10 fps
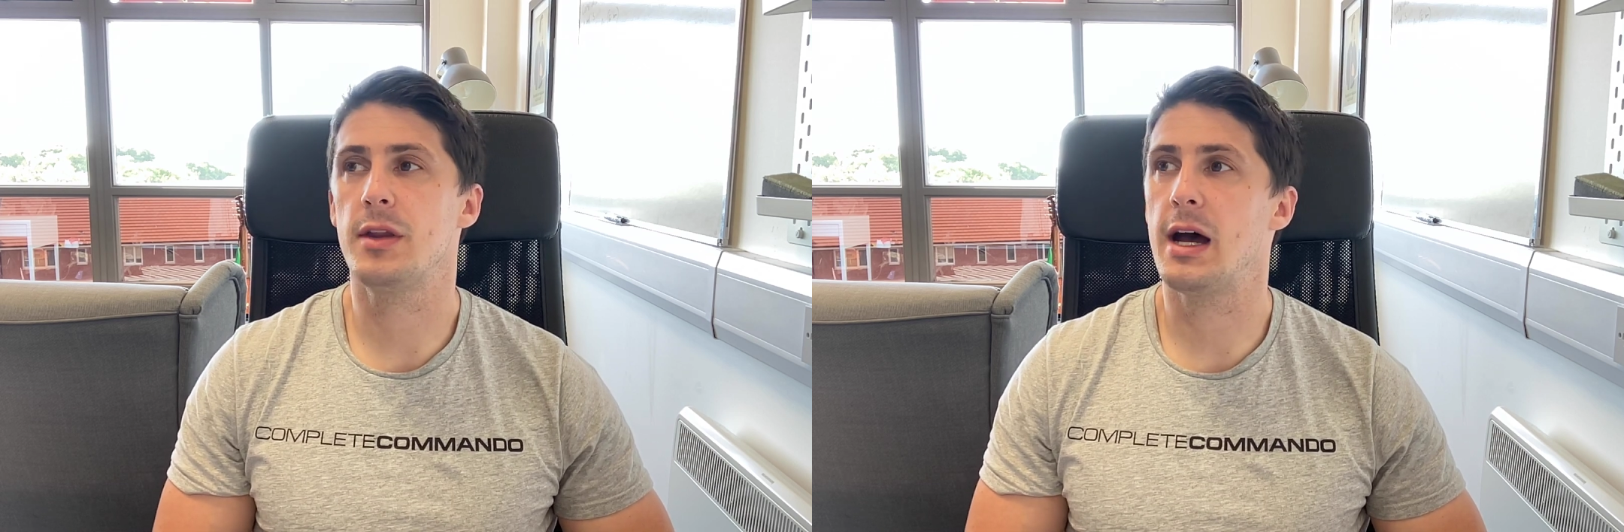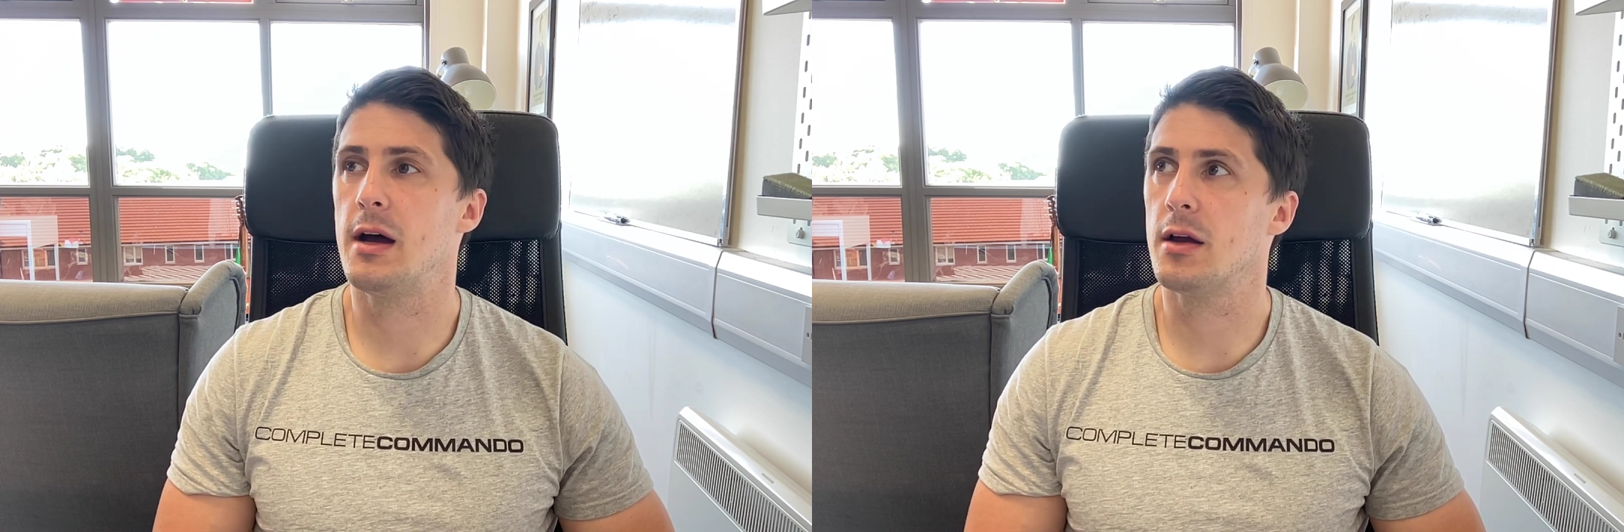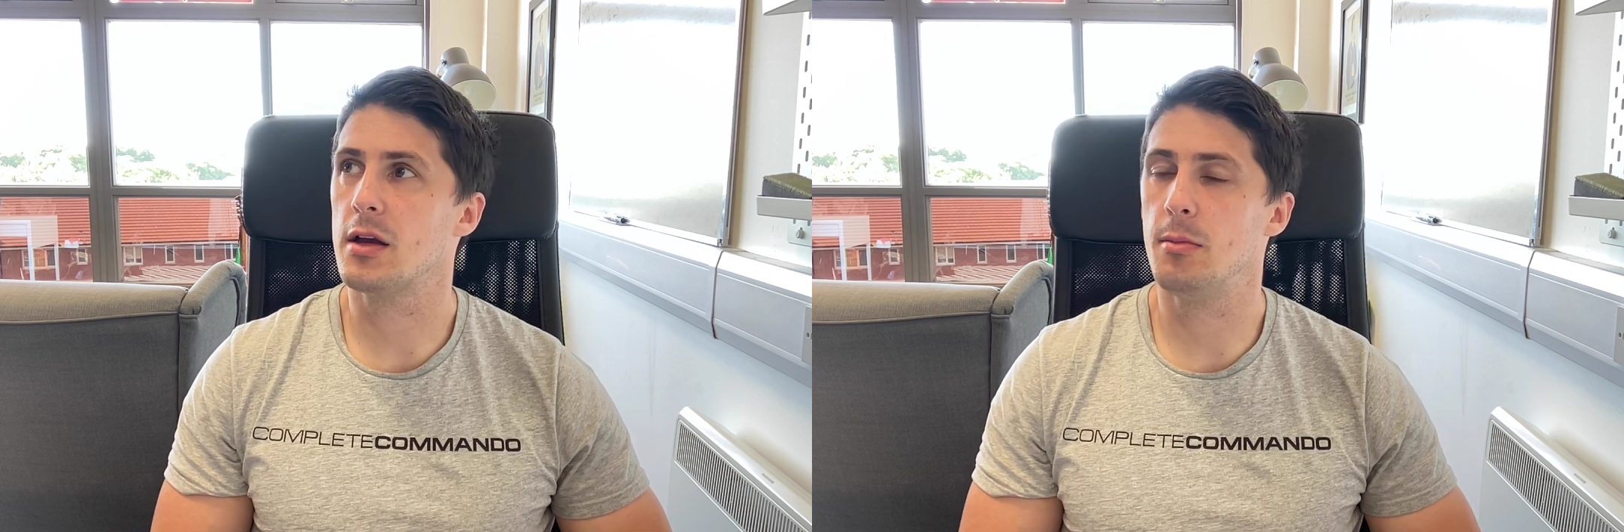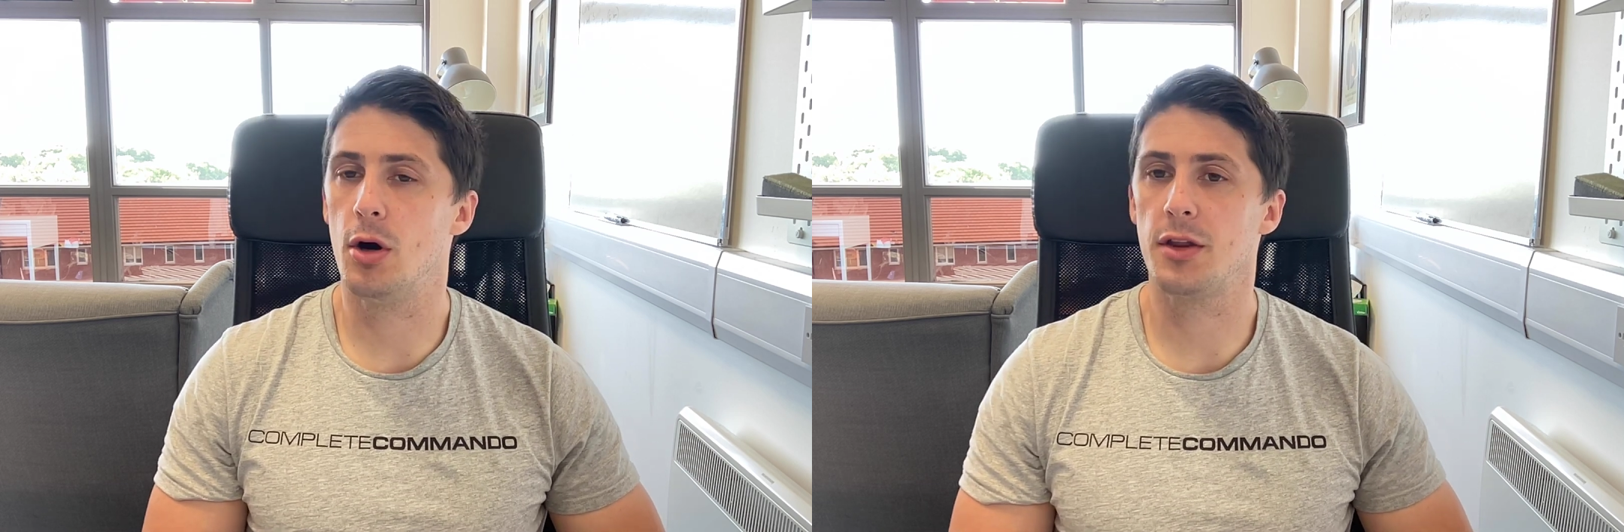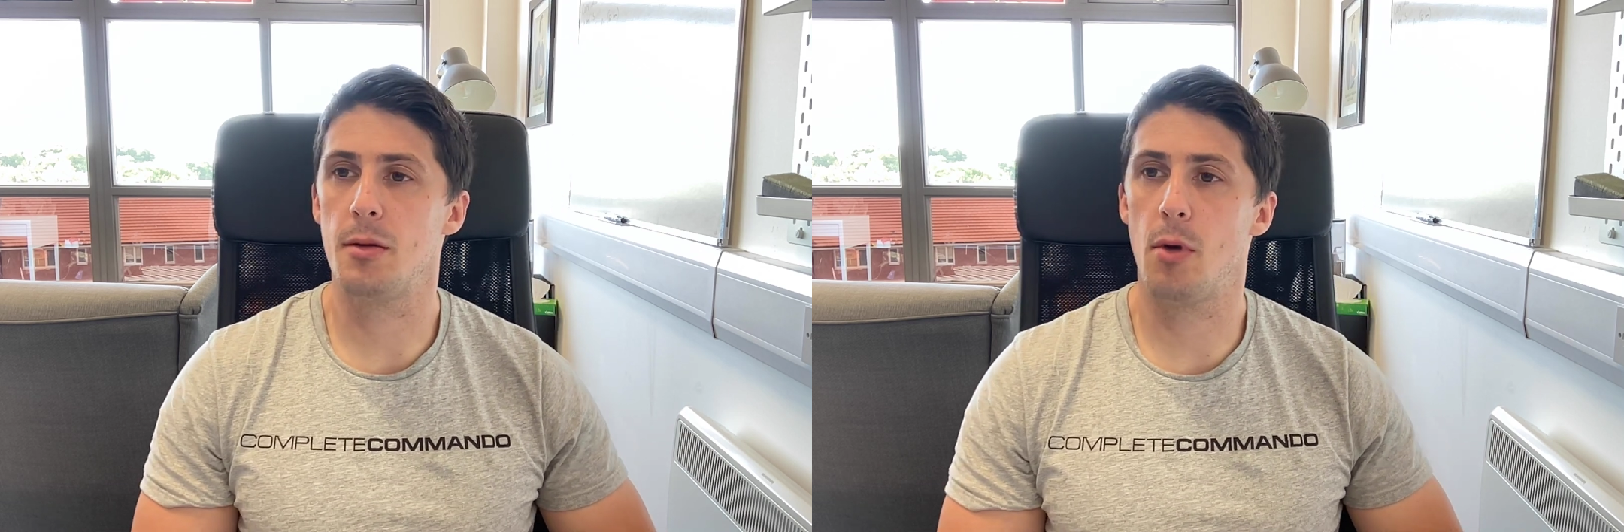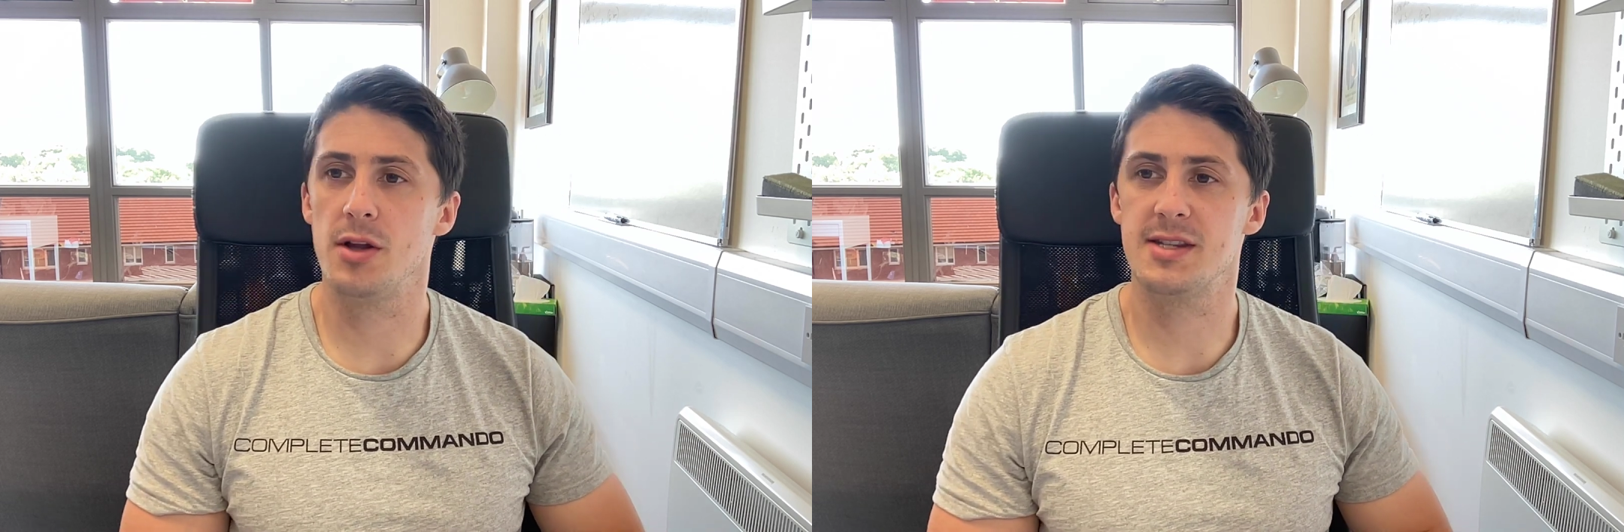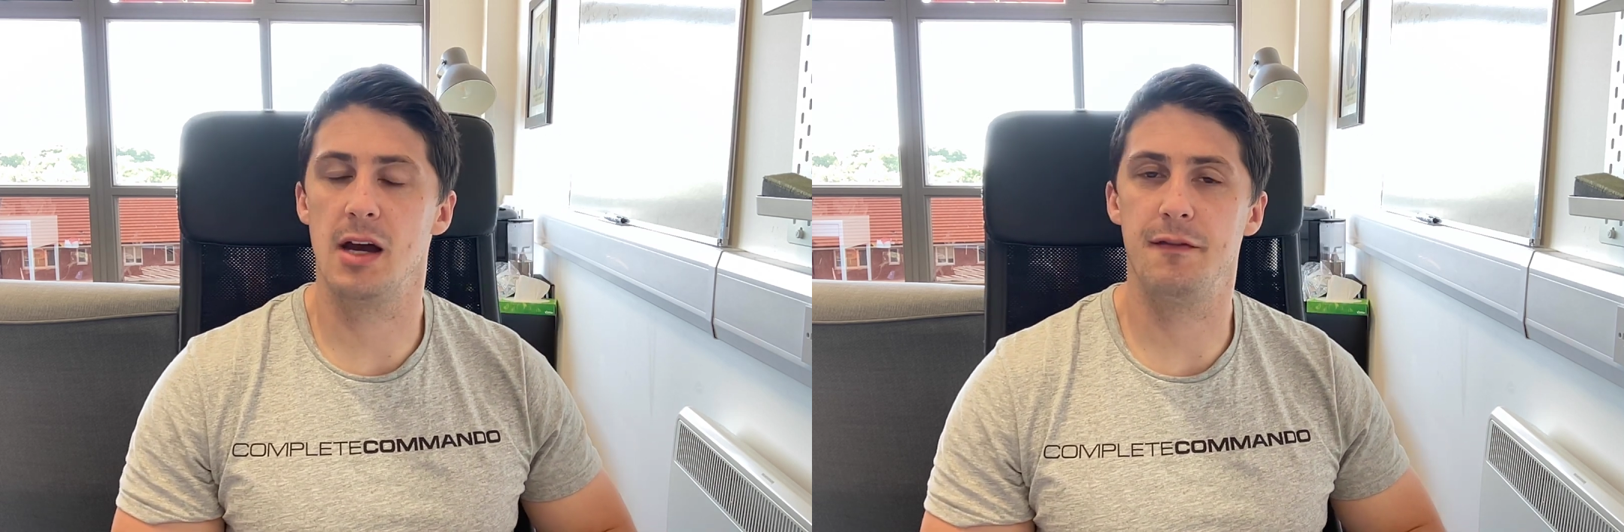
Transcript: that commando mindset.